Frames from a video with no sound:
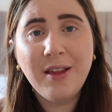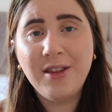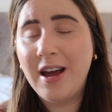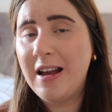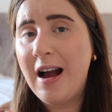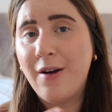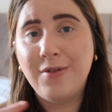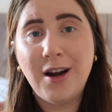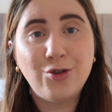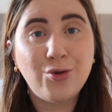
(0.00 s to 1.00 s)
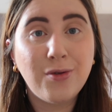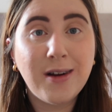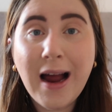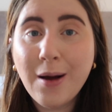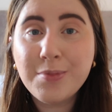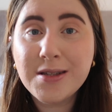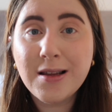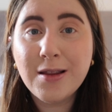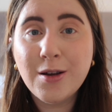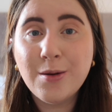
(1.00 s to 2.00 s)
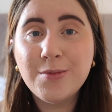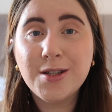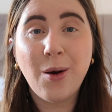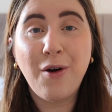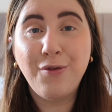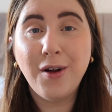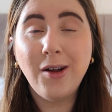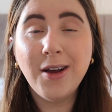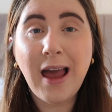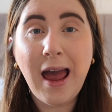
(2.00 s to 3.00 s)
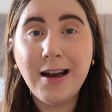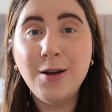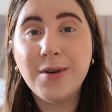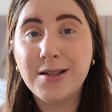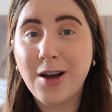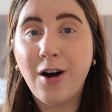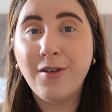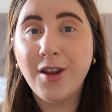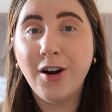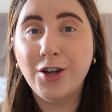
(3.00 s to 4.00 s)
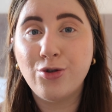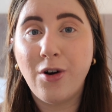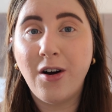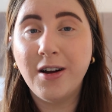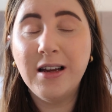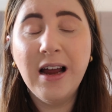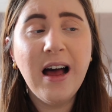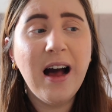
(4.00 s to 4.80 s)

they have natural gaps in them, so I feel like any mascara that I try